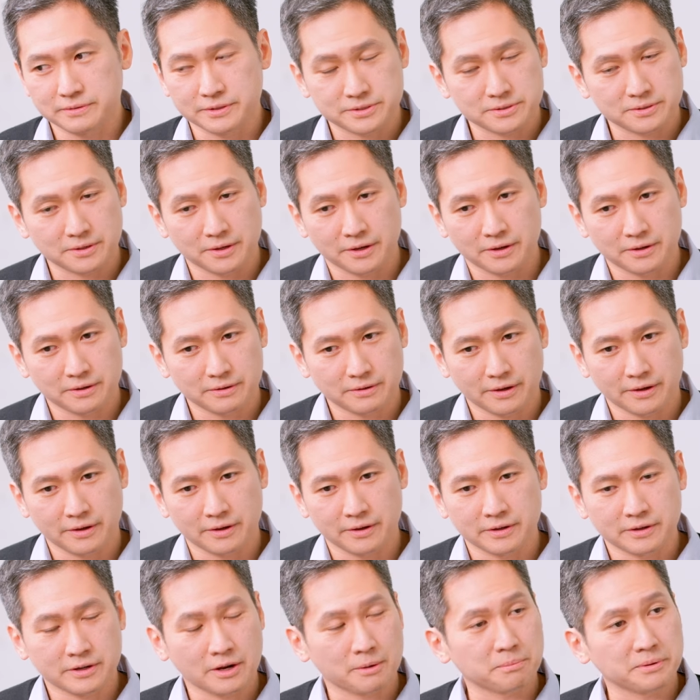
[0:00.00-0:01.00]
let's
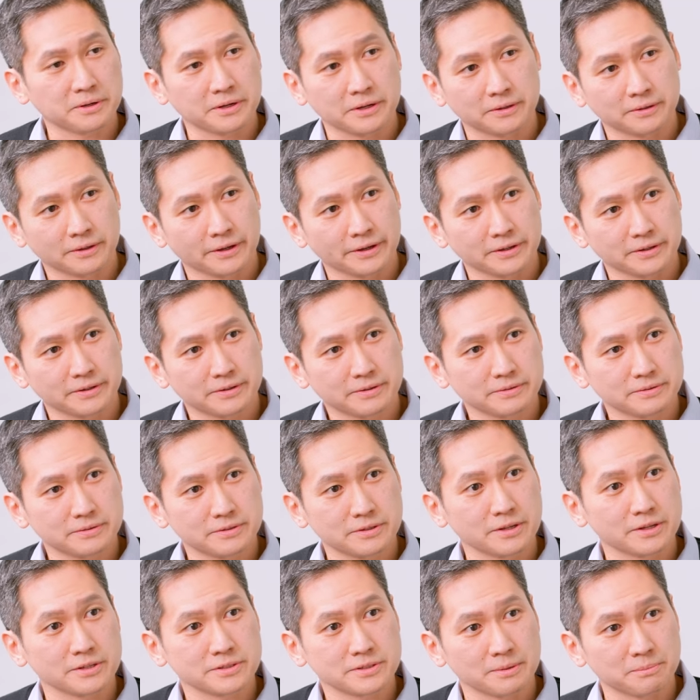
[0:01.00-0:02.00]
say, a company like
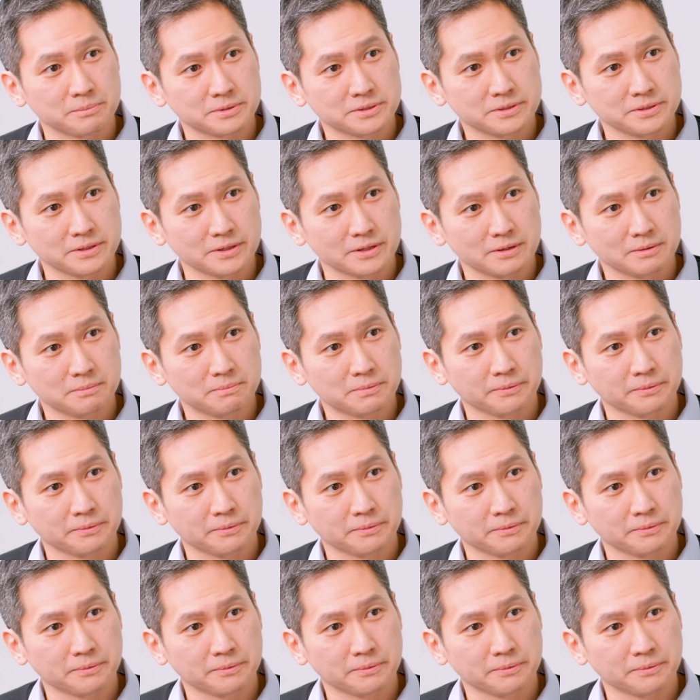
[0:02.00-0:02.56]
TSMC,